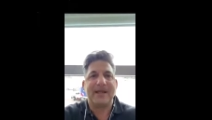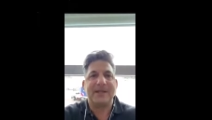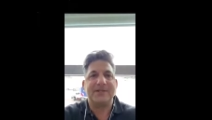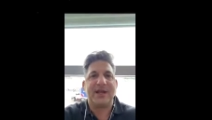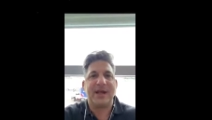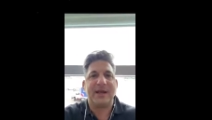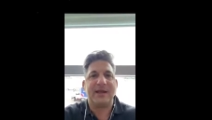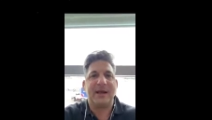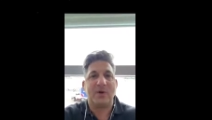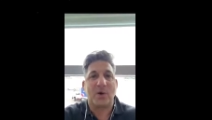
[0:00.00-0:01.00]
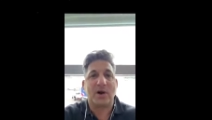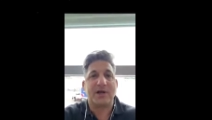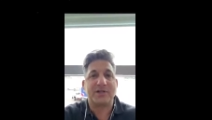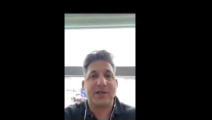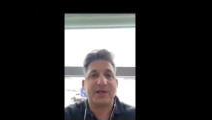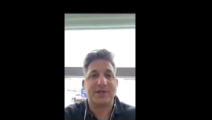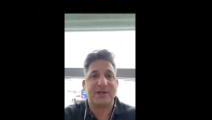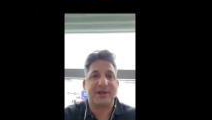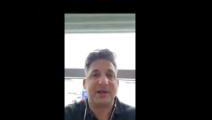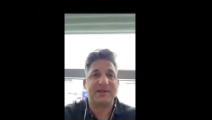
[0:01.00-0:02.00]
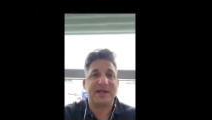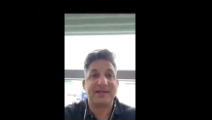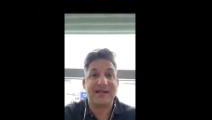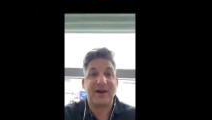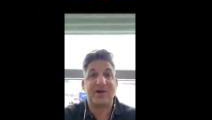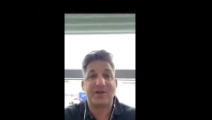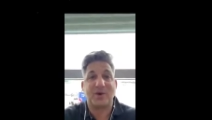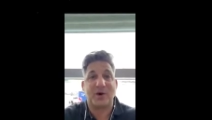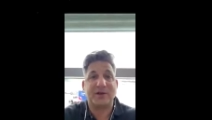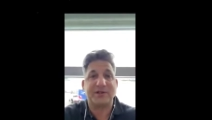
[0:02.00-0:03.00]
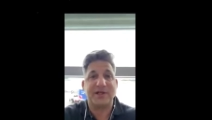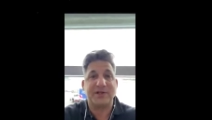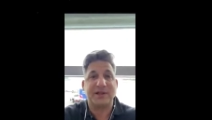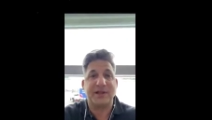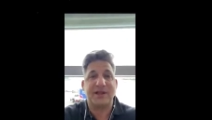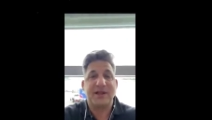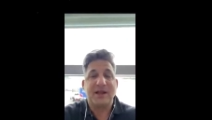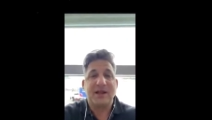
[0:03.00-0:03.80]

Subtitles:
is an organization that is a terrorist organization that